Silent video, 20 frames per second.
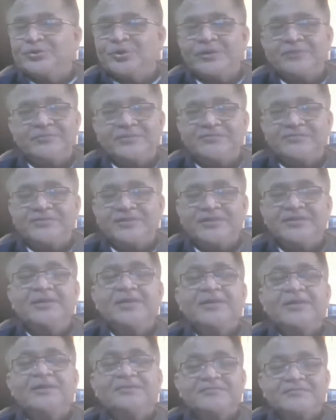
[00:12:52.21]
Don't miss it.
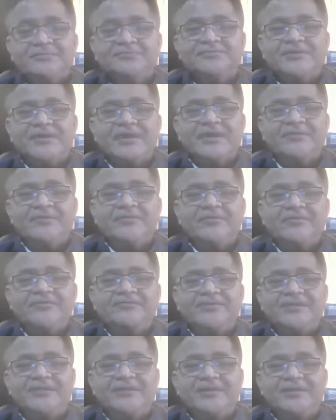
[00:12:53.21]
Subscribe our
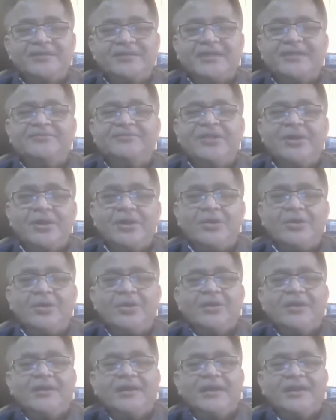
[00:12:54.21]
channel right now
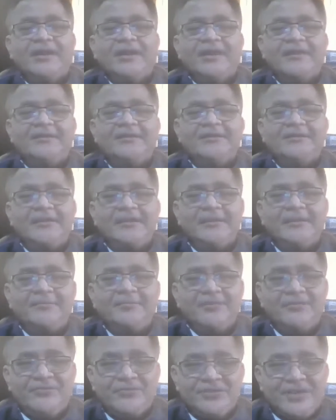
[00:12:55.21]
and
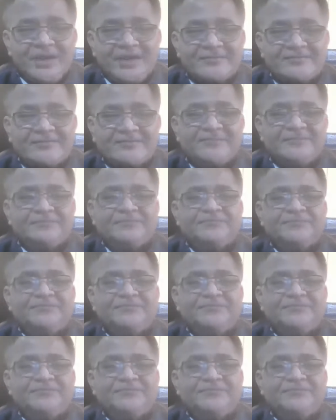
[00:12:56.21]
be with us.